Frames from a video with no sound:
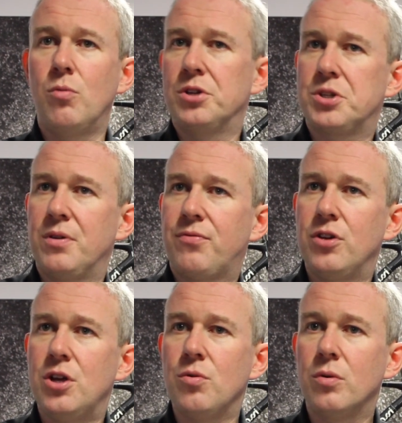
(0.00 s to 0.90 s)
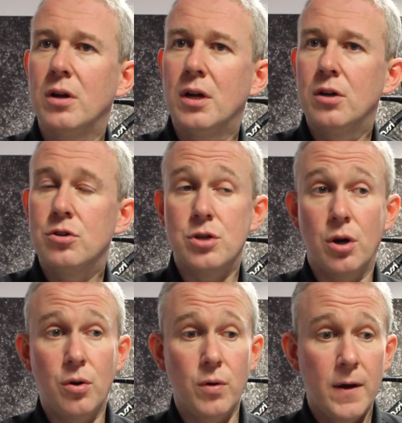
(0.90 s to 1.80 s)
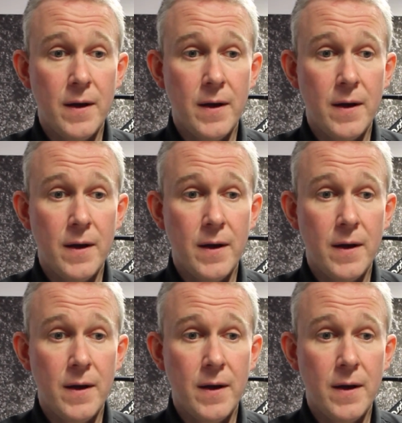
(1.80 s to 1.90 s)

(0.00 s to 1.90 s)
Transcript: You want something for you. So